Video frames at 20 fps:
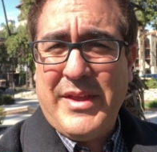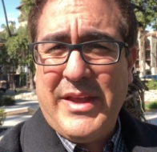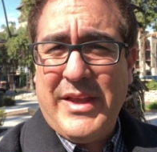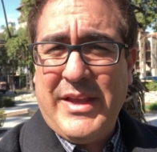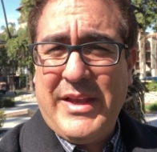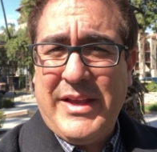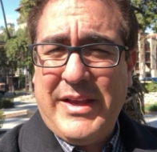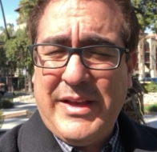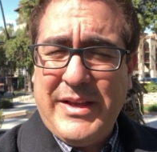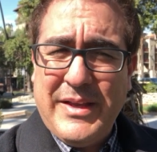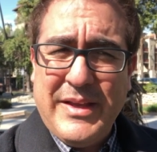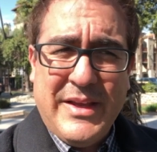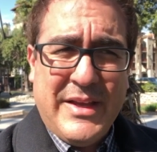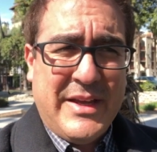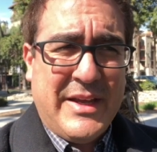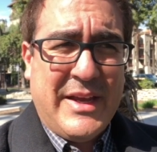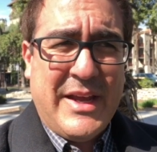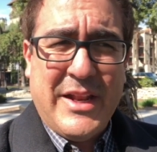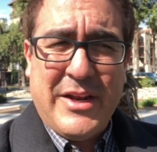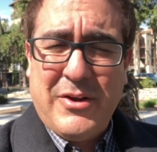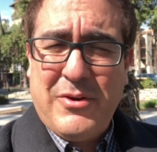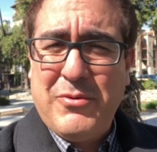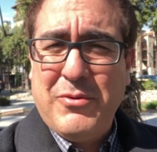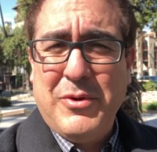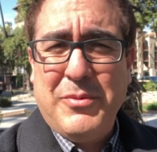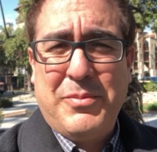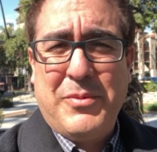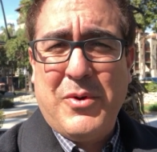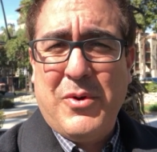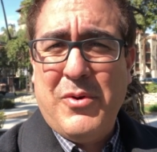and get a
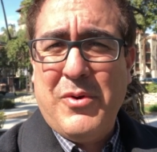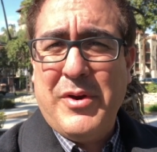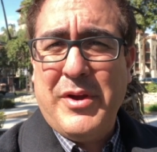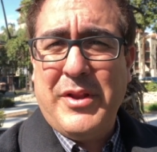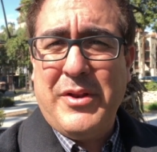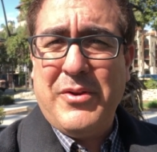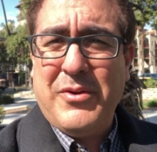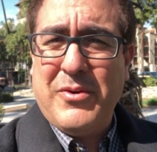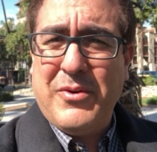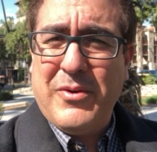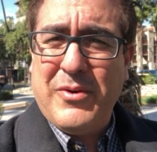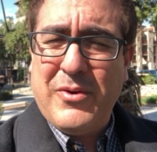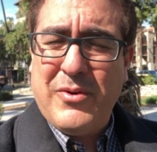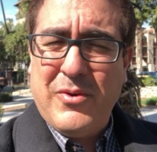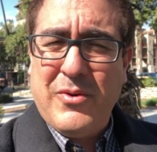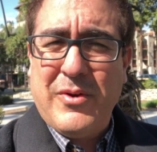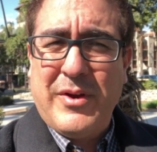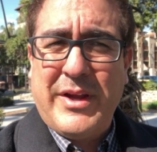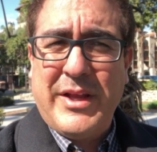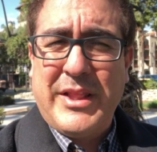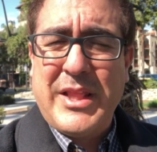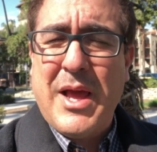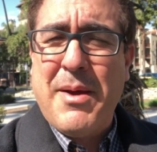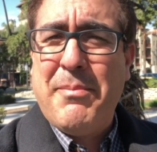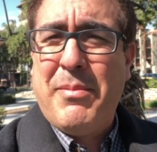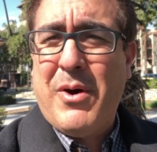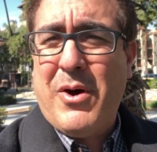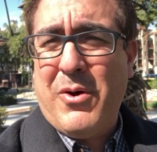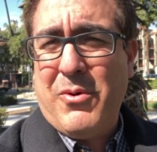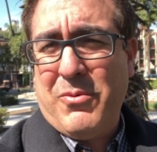group going or get
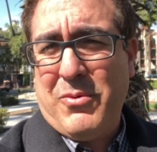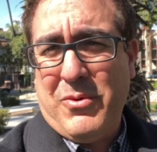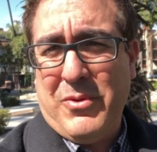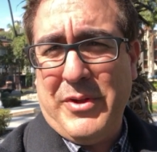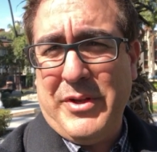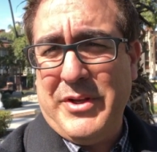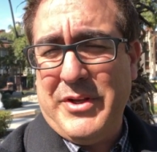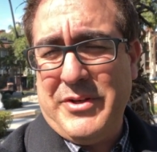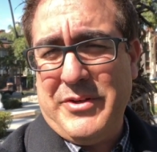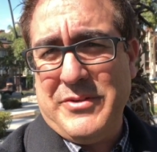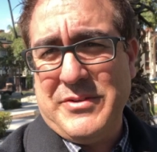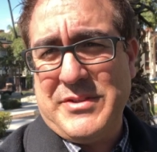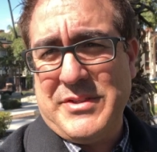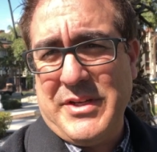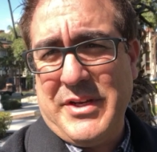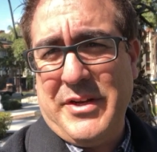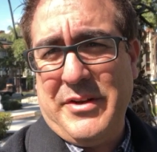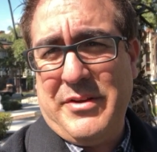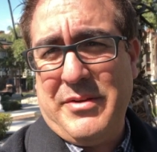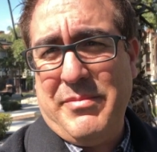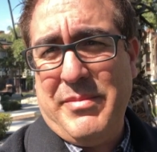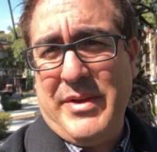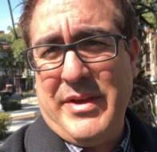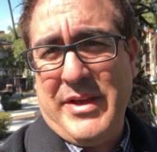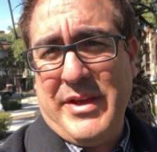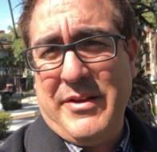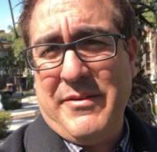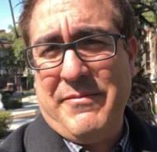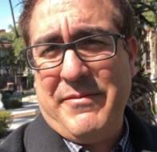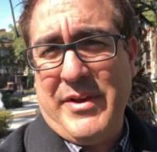that ball rolling in your city to be
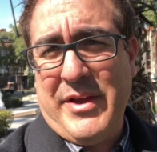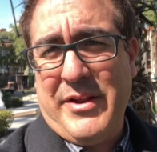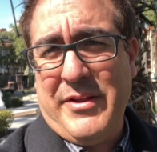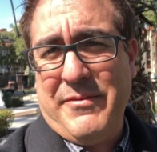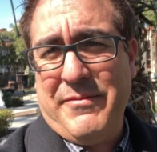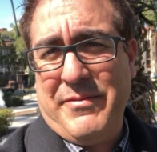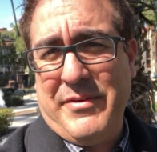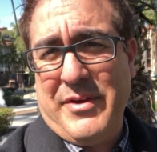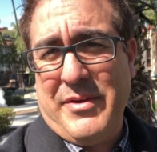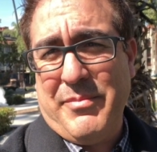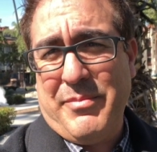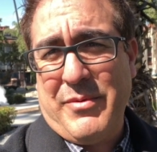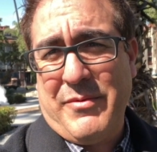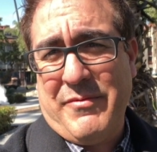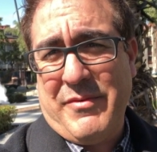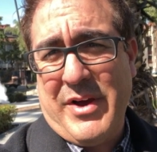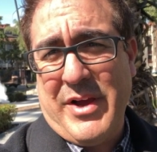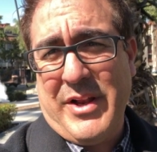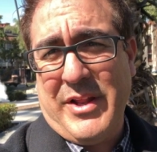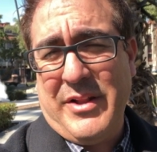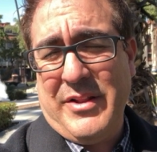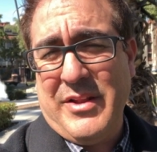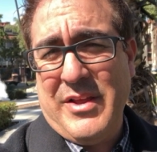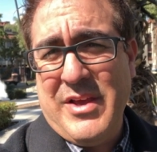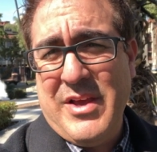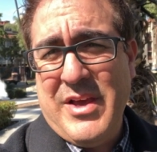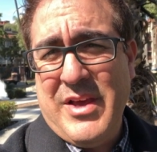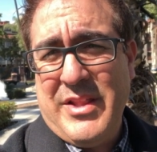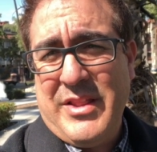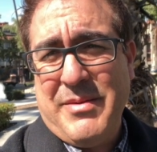innovative and providing
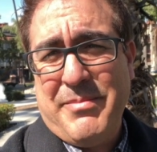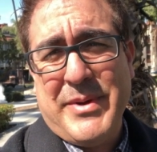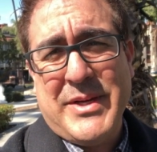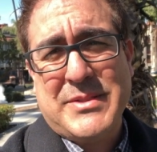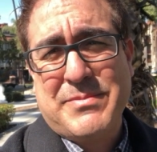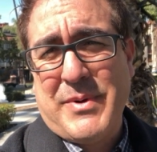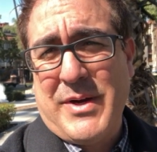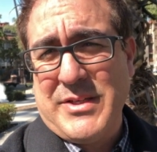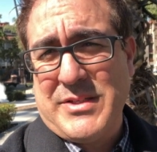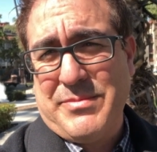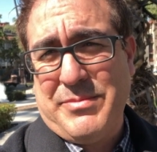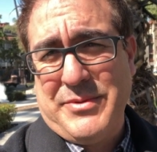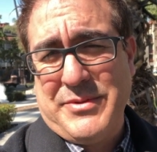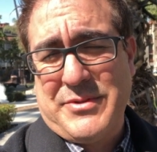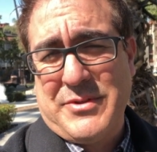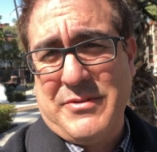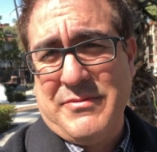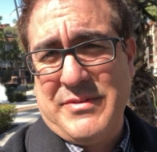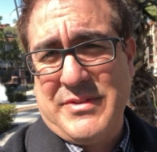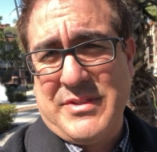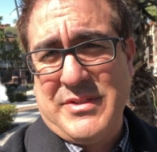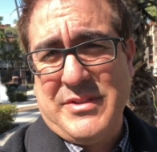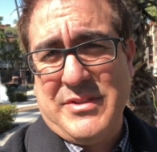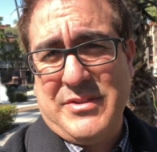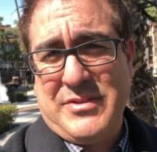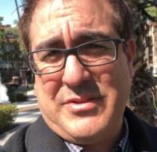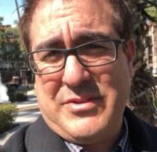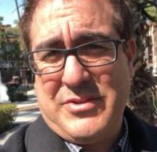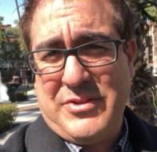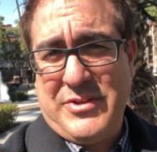the best possible
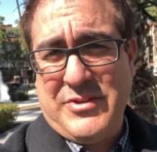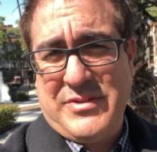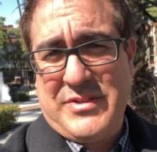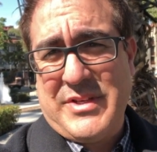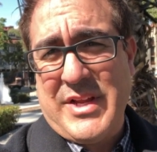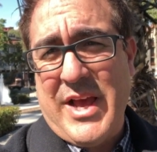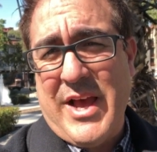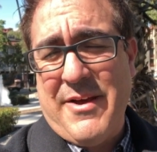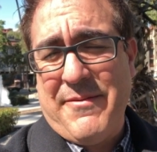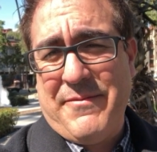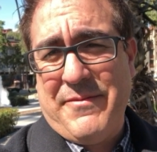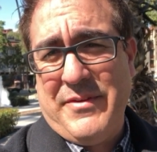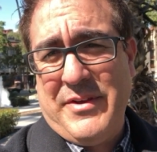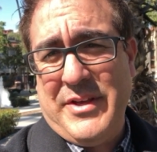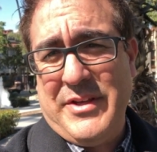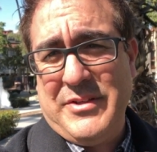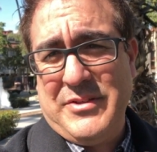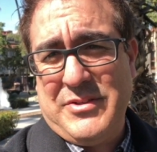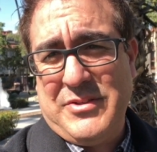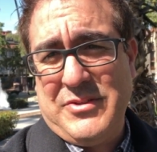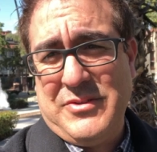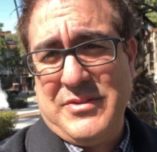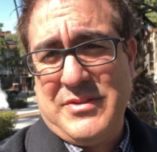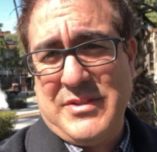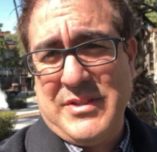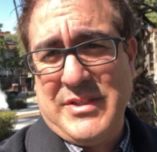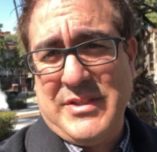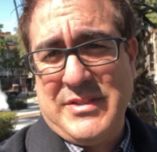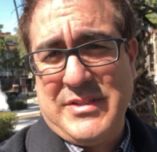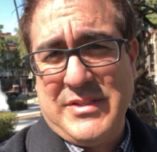services to your staff and to
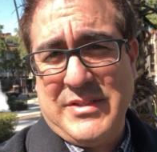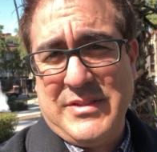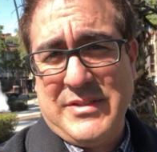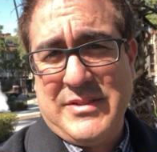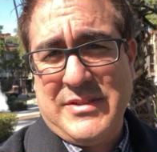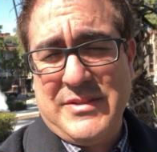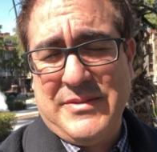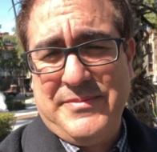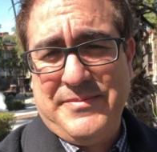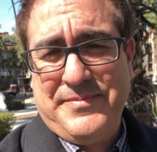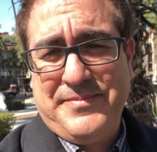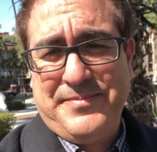citizens.